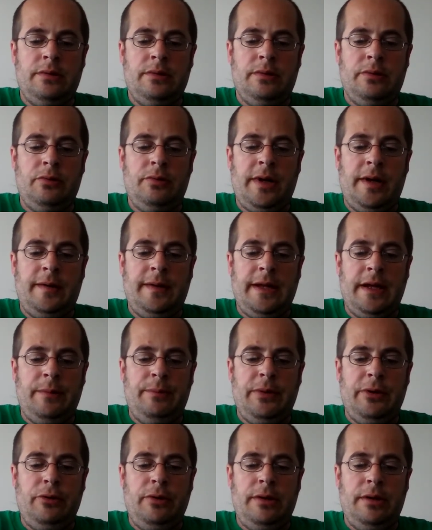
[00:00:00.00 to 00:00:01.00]
during that time
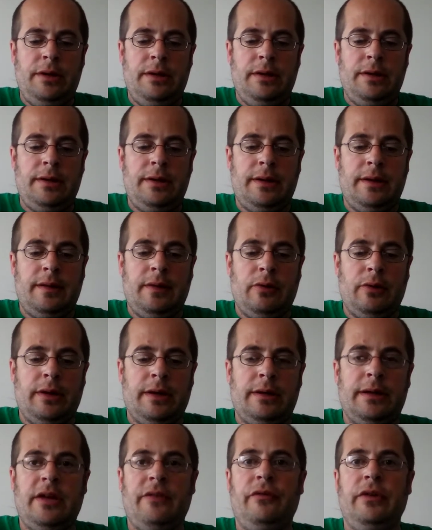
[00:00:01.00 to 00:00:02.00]
period. So
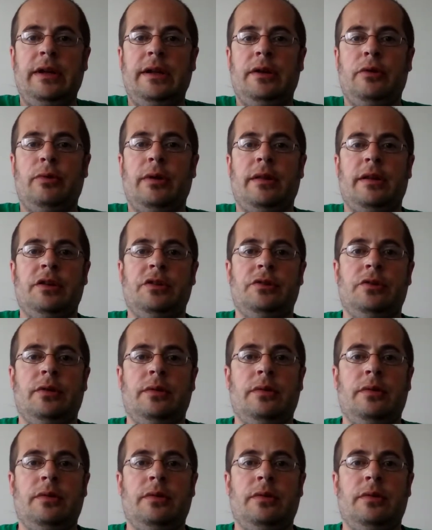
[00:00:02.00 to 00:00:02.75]
yeah, definitely an interesting